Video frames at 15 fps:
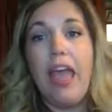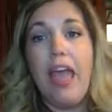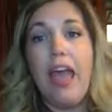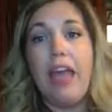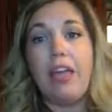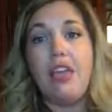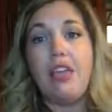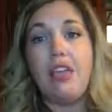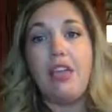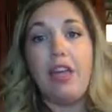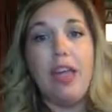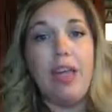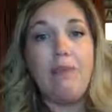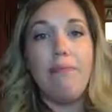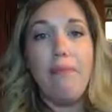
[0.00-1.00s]
And
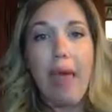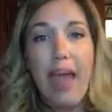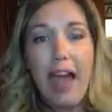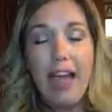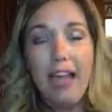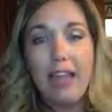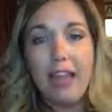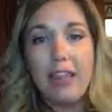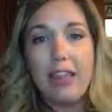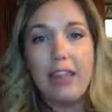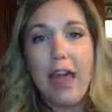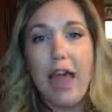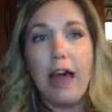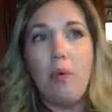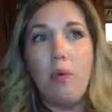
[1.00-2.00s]
looking back,
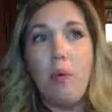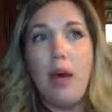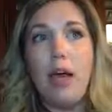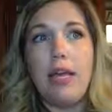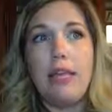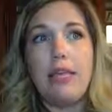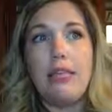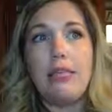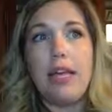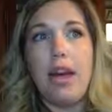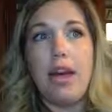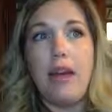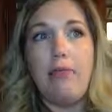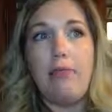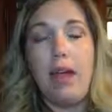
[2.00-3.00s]
that was
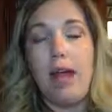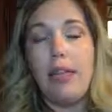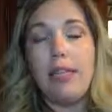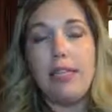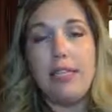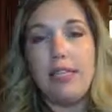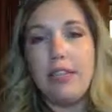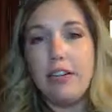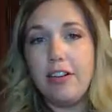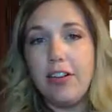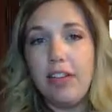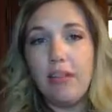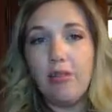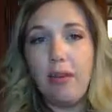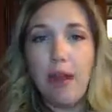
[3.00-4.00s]
not
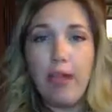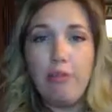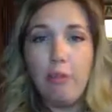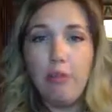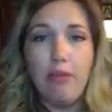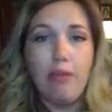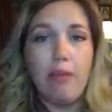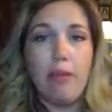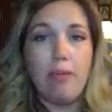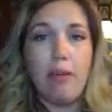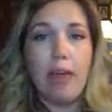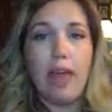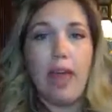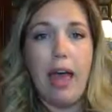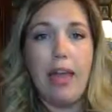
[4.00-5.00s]
necessarily the right move for
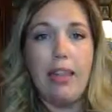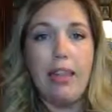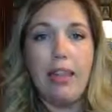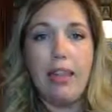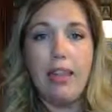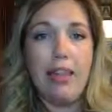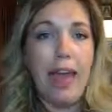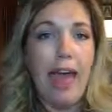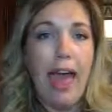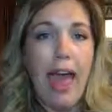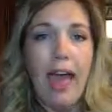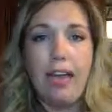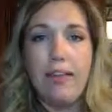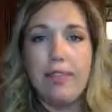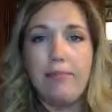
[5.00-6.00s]
me. I think that they
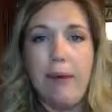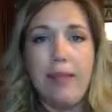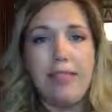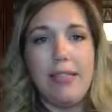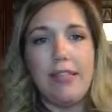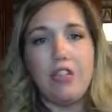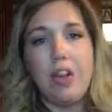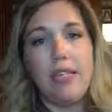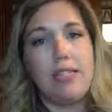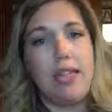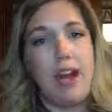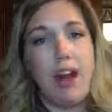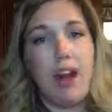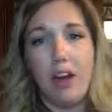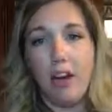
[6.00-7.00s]
had his best interests
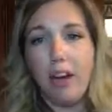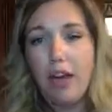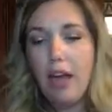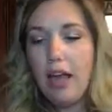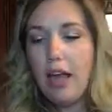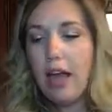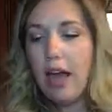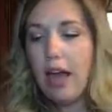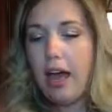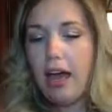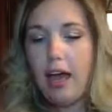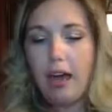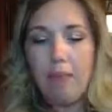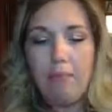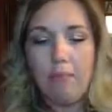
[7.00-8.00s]
at heart
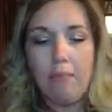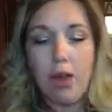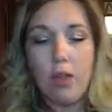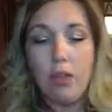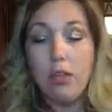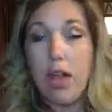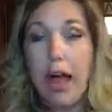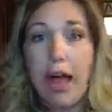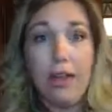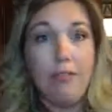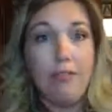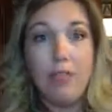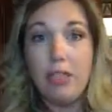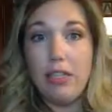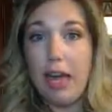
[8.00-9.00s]
a lot
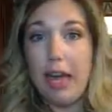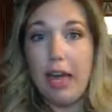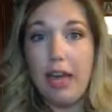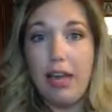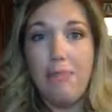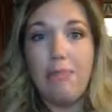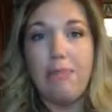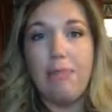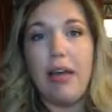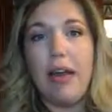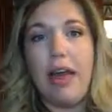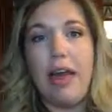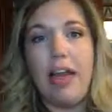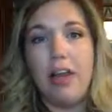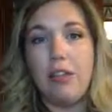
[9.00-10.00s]
of the time,
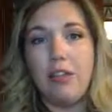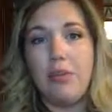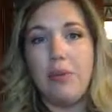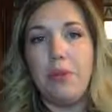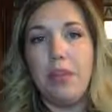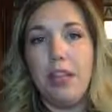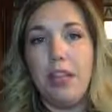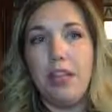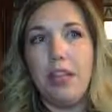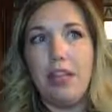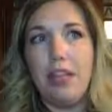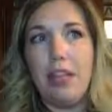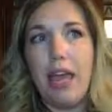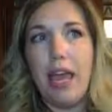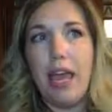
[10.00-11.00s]
but I also think
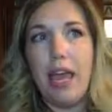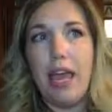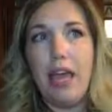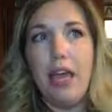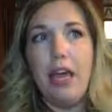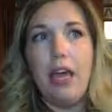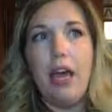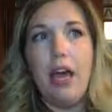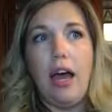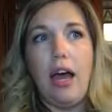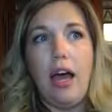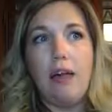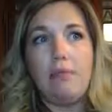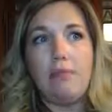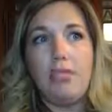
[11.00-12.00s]
that they
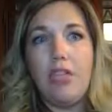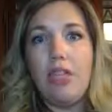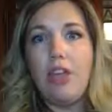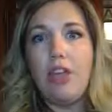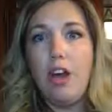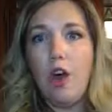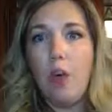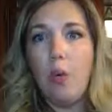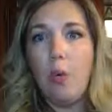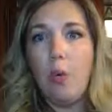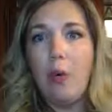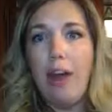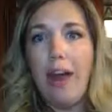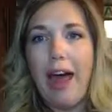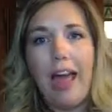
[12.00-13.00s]
didn't know
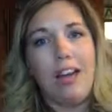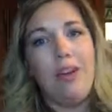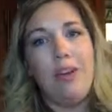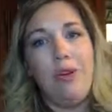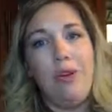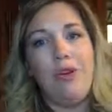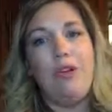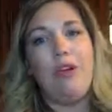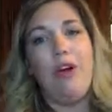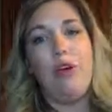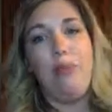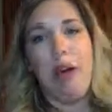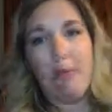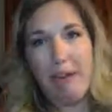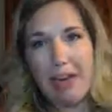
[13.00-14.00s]
what I knew
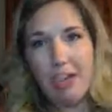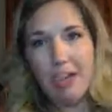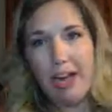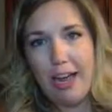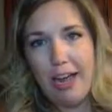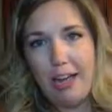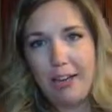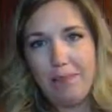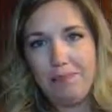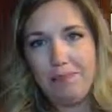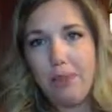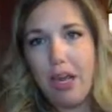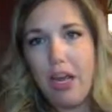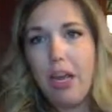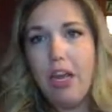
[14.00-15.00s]
about my child.
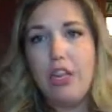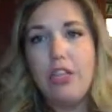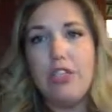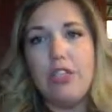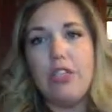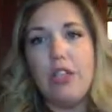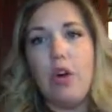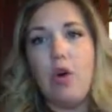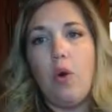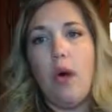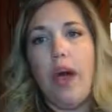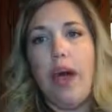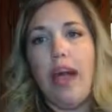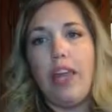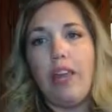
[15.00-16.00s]

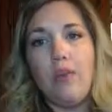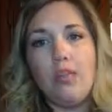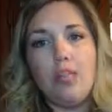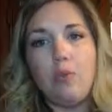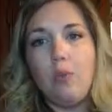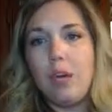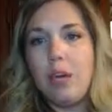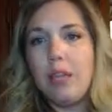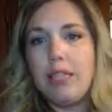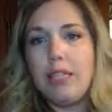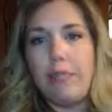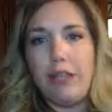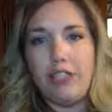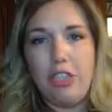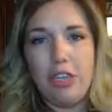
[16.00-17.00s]
So I used to work in
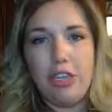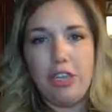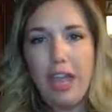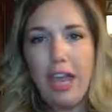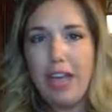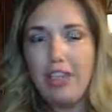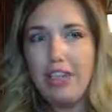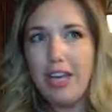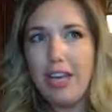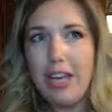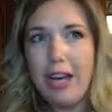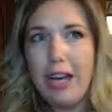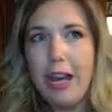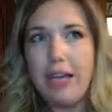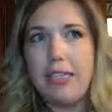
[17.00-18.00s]
special
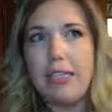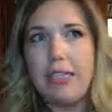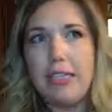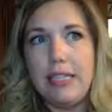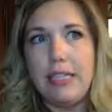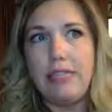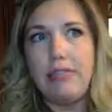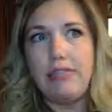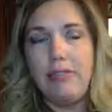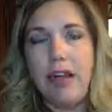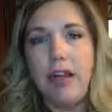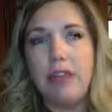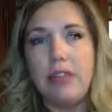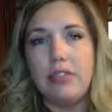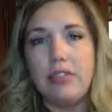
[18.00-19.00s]
education, and I still
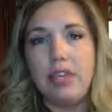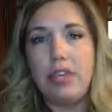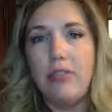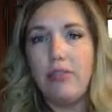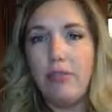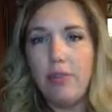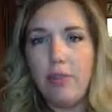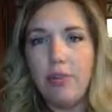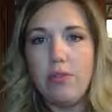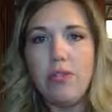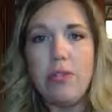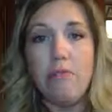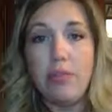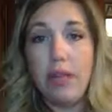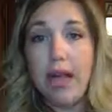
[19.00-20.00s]
felt
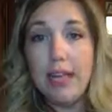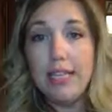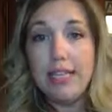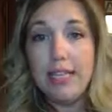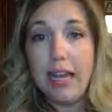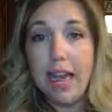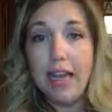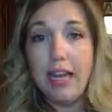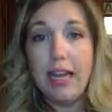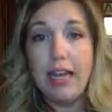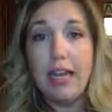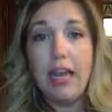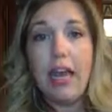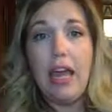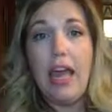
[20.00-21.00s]
confused and
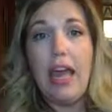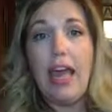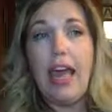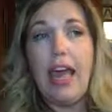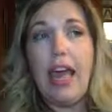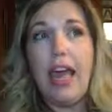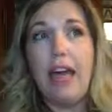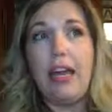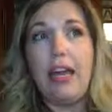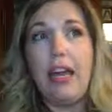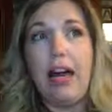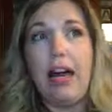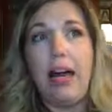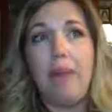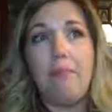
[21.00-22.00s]
blindsided
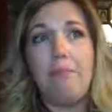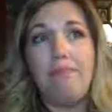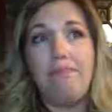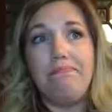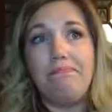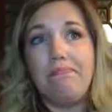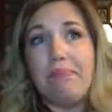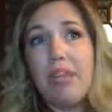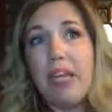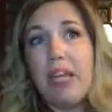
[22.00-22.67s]
and